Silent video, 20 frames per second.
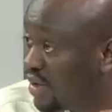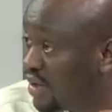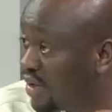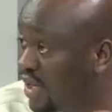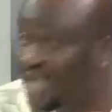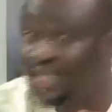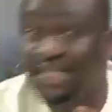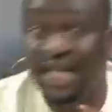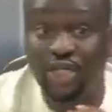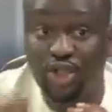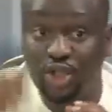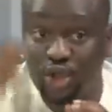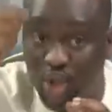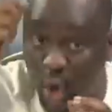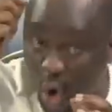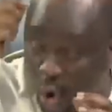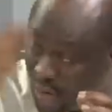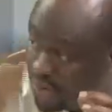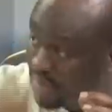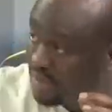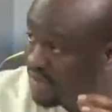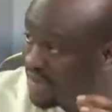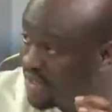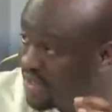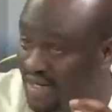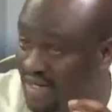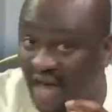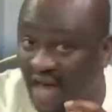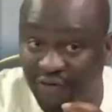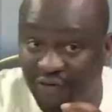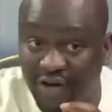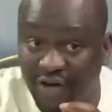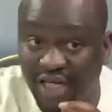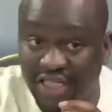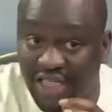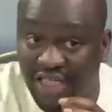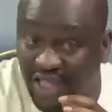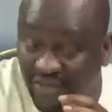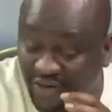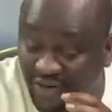He's a thorn in their
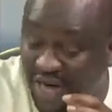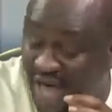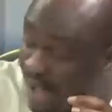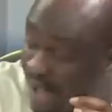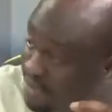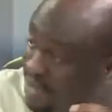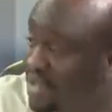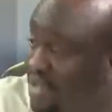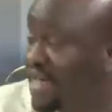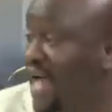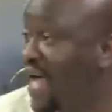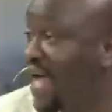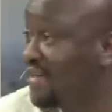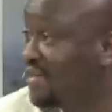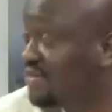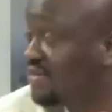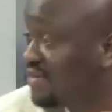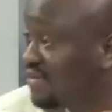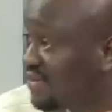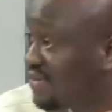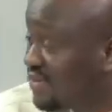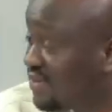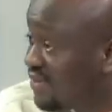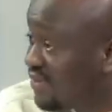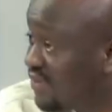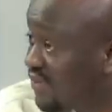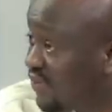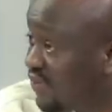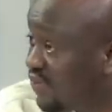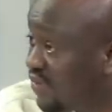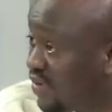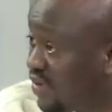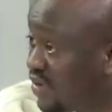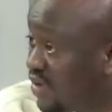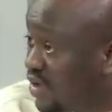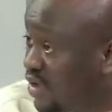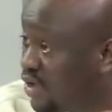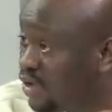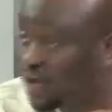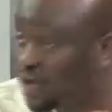flesh, even up to date.
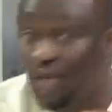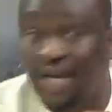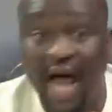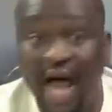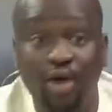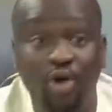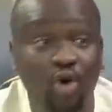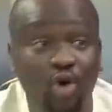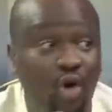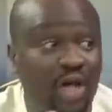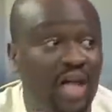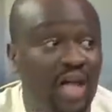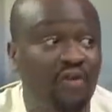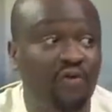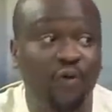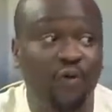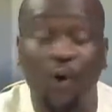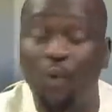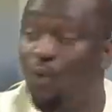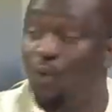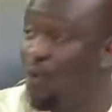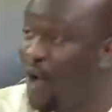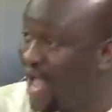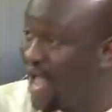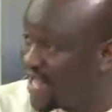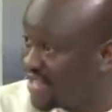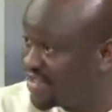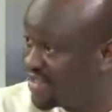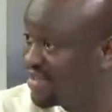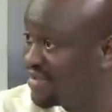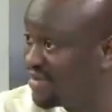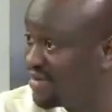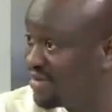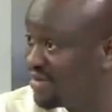So they are looking for ways